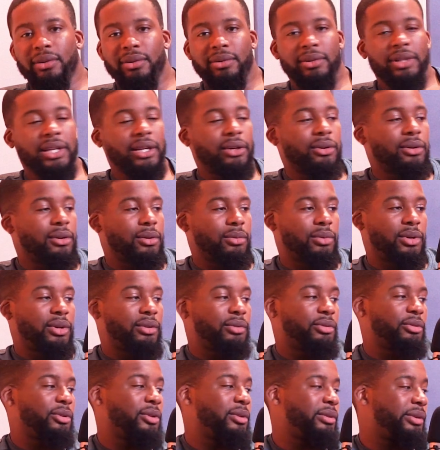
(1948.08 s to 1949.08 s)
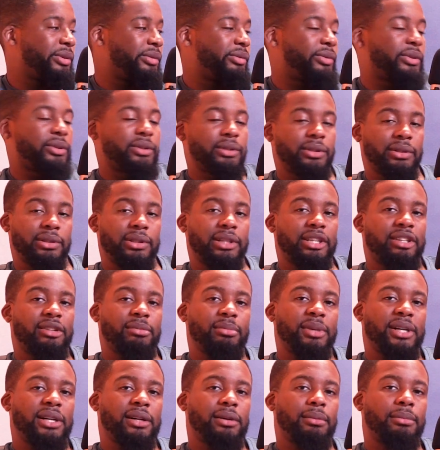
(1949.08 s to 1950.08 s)
They got a word for it or whatever. They're
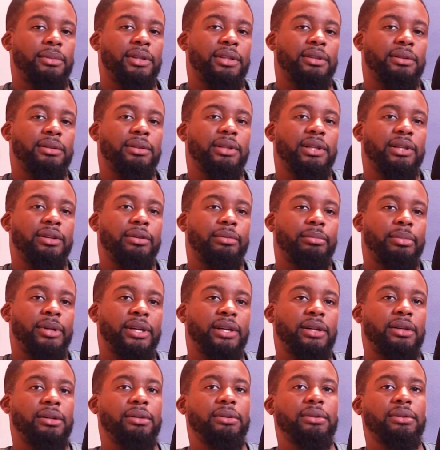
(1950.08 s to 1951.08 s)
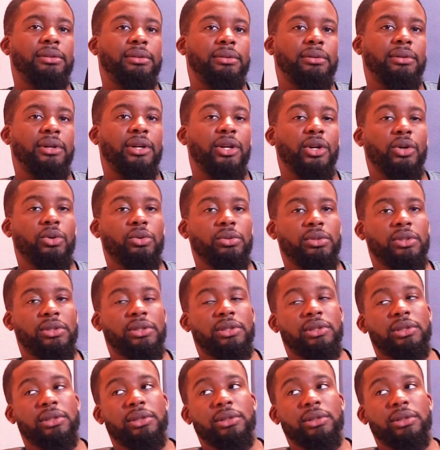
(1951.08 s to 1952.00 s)
about, man, they're about. Clones.